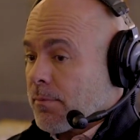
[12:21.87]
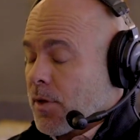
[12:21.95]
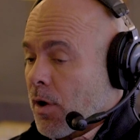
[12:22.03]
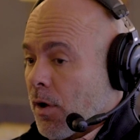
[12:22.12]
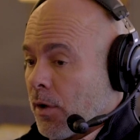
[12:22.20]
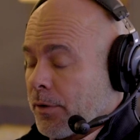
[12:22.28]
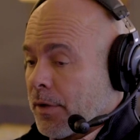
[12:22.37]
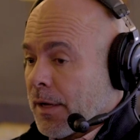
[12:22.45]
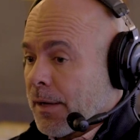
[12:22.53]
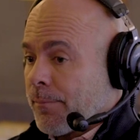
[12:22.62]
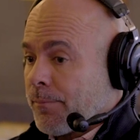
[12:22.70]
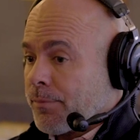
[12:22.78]
called
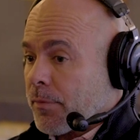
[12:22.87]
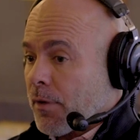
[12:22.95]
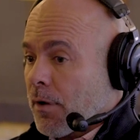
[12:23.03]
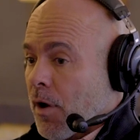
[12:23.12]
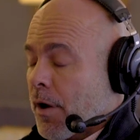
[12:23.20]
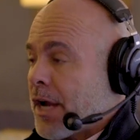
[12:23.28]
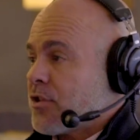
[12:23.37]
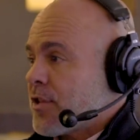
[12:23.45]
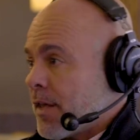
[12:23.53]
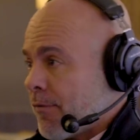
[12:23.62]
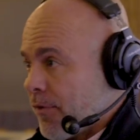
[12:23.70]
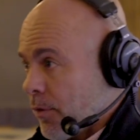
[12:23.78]
um, R H
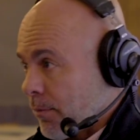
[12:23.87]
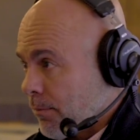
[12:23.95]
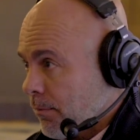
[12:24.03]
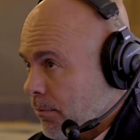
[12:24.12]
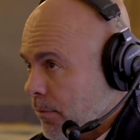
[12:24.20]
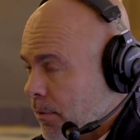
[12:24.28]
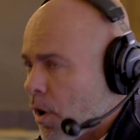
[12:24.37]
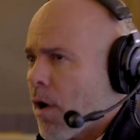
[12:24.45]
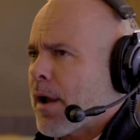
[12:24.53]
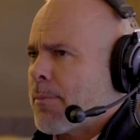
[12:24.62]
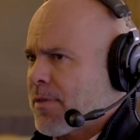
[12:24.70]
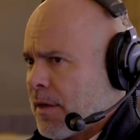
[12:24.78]
C Food,
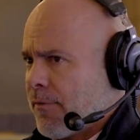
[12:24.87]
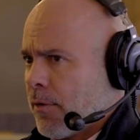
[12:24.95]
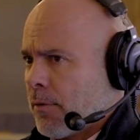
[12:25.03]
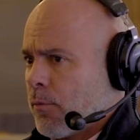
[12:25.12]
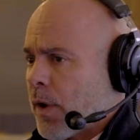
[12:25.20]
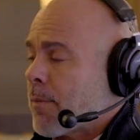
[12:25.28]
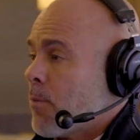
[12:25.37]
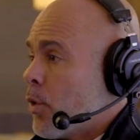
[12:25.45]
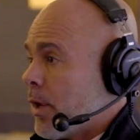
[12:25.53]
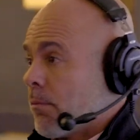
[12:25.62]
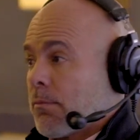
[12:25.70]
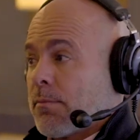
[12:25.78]
R M C Food, Rick
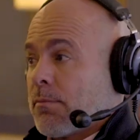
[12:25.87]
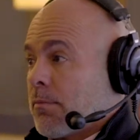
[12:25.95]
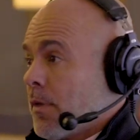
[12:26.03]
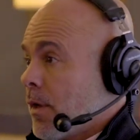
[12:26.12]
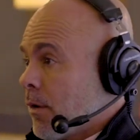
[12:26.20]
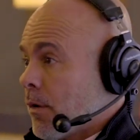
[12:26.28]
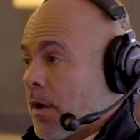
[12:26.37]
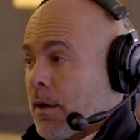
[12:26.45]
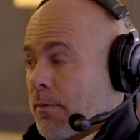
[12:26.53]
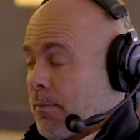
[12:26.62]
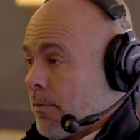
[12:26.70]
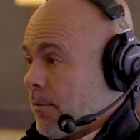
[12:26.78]
Moonen,
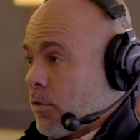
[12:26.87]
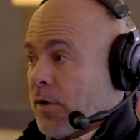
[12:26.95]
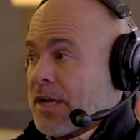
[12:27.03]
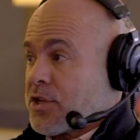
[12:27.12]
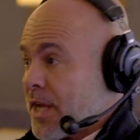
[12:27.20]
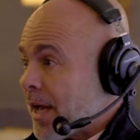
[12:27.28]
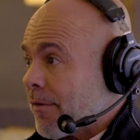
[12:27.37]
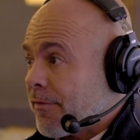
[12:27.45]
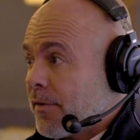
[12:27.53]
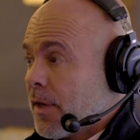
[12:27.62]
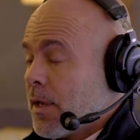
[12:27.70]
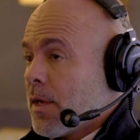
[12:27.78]
a great
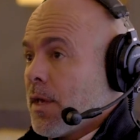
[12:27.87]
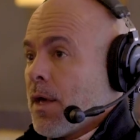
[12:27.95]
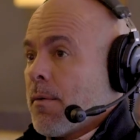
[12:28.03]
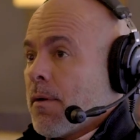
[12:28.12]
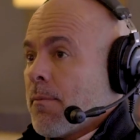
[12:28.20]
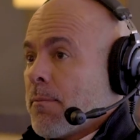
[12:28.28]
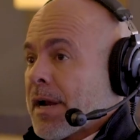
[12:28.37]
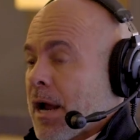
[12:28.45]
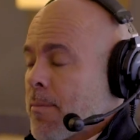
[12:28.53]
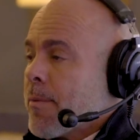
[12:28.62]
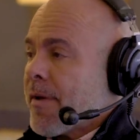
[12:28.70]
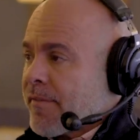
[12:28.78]
chef. But I
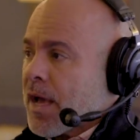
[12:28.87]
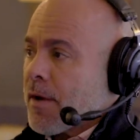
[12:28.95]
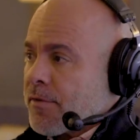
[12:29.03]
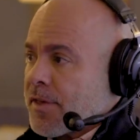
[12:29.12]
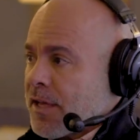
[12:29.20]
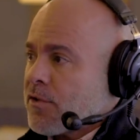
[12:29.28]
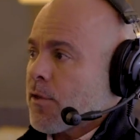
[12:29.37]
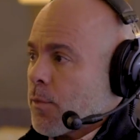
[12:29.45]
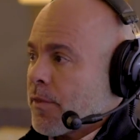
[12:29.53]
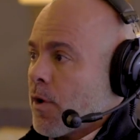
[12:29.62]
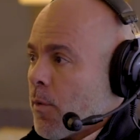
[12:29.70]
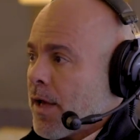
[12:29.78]
remember having conversations
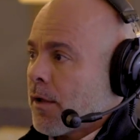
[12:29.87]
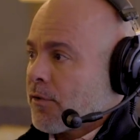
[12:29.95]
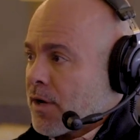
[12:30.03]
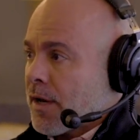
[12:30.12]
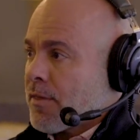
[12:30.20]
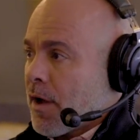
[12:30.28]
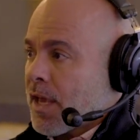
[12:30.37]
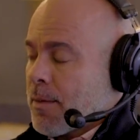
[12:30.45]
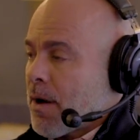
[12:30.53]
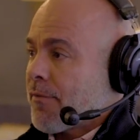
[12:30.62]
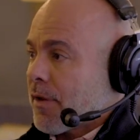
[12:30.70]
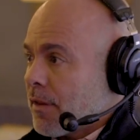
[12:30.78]
with Noel and trying to talk
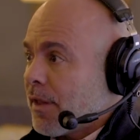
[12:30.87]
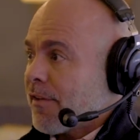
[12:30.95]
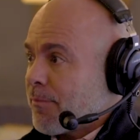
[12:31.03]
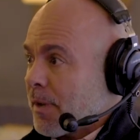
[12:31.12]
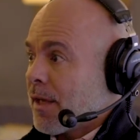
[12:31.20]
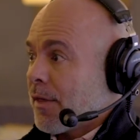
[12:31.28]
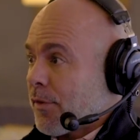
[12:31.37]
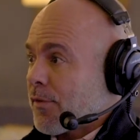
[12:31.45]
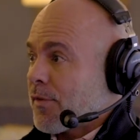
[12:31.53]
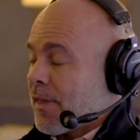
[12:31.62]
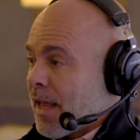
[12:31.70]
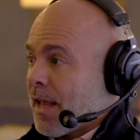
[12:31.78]
him off a cliff
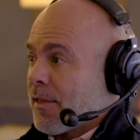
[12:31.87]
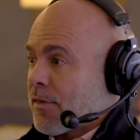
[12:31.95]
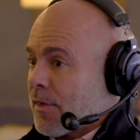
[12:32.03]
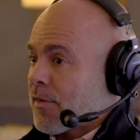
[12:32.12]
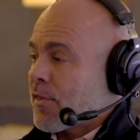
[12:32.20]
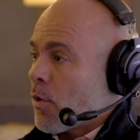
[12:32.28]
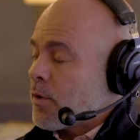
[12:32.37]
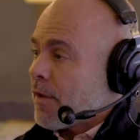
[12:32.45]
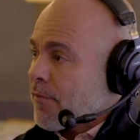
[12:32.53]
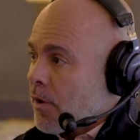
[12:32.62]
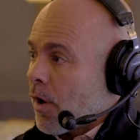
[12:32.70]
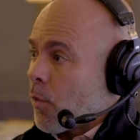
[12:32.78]
because it's just so
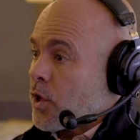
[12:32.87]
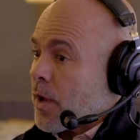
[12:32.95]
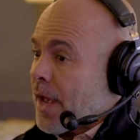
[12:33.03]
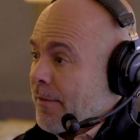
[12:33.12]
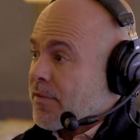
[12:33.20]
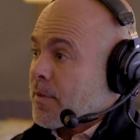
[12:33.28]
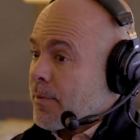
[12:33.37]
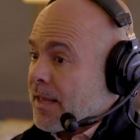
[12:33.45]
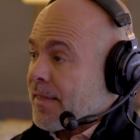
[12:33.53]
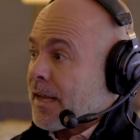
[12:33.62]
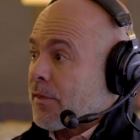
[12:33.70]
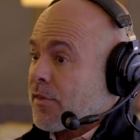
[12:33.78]
difficult when you have somebody
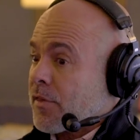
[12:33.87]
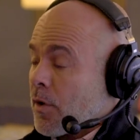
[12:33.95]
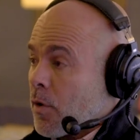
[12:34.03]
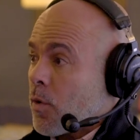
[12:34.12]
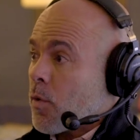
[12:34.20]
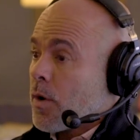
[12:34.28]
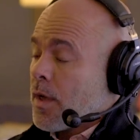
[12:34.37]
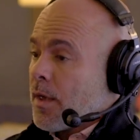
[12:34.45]
that is so